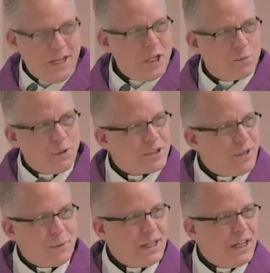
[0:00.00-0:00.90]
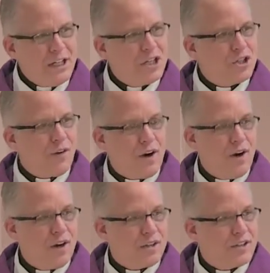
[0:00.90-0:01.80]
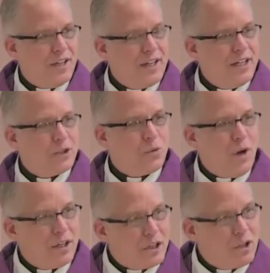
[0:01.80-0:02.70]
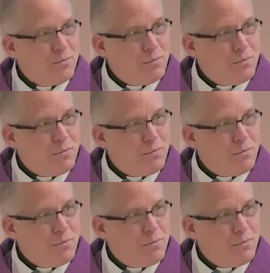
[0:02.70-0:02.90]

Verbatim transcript: He's put something in each of our hearts that He is wanting to